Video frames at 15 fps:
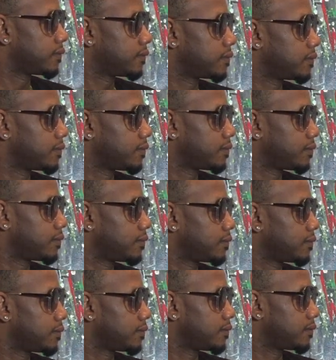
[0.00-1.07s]
Your Heart came from
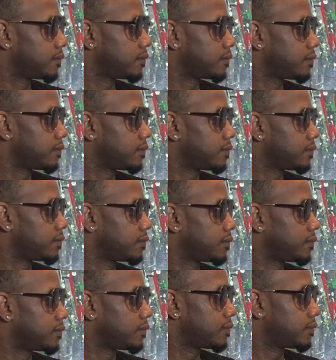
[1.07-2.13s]

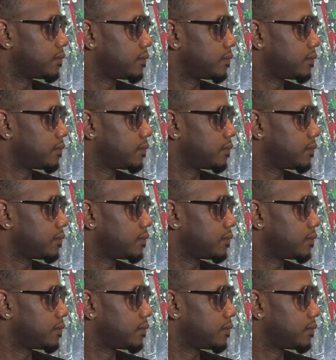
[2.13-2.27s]
just